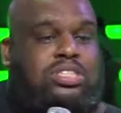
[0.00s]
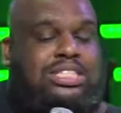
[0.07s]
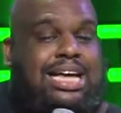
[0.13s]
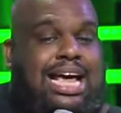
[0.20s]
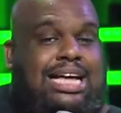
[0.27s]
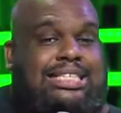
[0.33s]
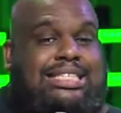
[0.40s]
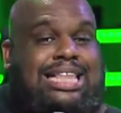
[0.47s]

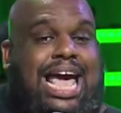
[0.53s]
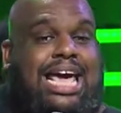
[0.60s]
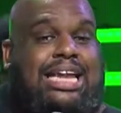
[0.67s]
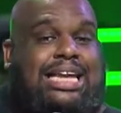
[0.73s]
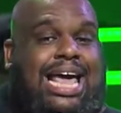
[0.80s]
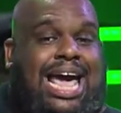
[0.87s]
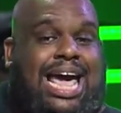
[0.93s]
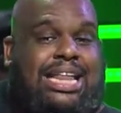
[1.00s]
says they
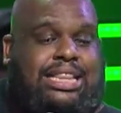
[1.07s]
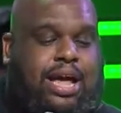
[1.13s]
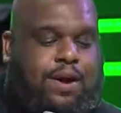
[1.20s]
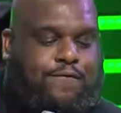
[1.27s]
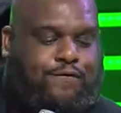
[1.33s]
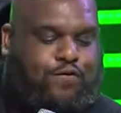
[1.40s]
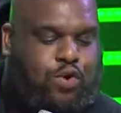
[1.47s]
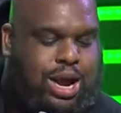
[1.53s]
laid their
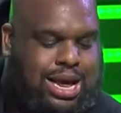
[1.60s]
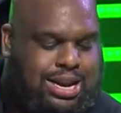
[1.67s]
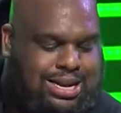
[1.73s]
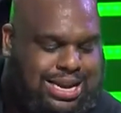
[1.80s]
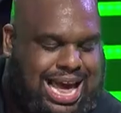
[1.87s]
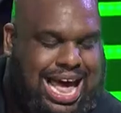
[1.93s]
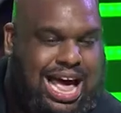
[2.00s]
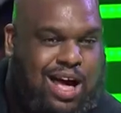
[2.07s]
friend
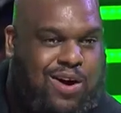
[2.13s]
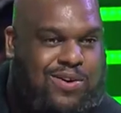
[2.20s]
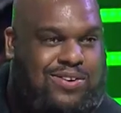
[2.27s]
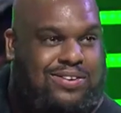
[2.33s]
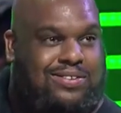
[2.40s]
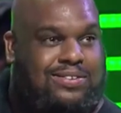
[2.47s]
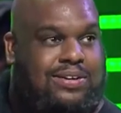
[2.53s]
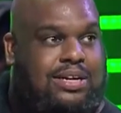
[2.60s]
down
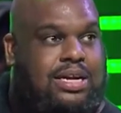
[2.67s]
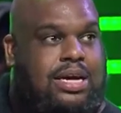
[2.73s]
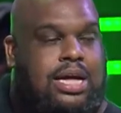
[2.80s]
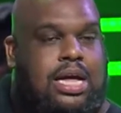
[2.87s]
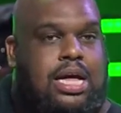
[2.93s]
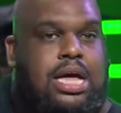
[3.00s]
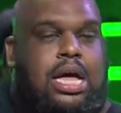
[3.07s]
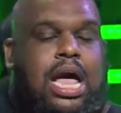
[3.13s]

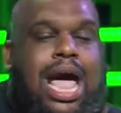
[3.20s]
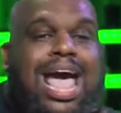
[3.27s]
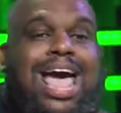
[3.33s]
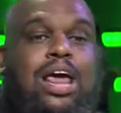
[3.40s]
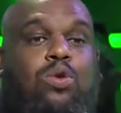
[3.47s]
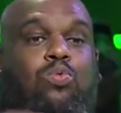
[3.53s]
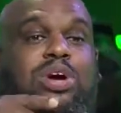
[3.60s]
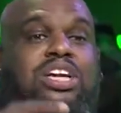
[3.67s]

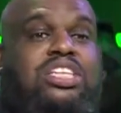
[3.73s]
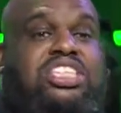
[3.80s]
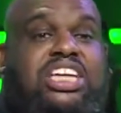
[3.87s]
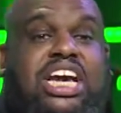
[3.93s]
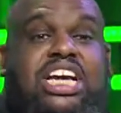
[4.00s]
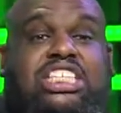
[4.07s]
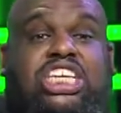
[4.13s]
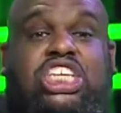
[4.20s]
and when
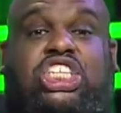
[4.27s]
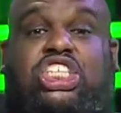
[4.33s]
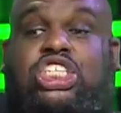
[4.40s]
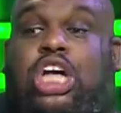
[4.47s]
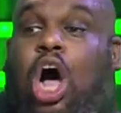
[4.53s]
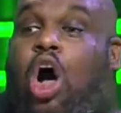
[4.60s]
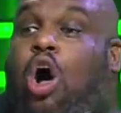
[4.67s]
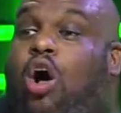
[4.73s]
Jesus
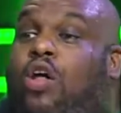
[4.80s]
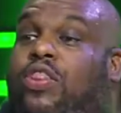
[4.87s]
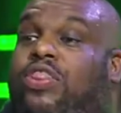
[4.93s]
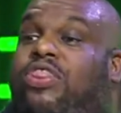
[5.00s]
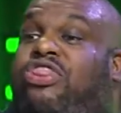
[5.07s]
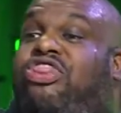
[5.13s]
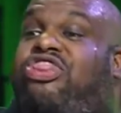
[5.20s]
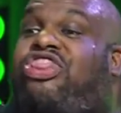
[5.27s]
saw
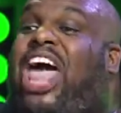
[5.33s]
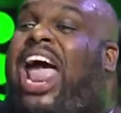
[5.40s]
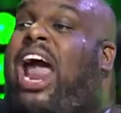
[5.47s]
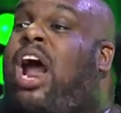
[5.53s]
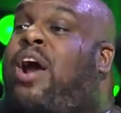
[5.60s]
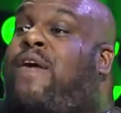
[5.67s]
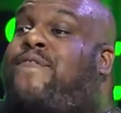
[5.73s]
their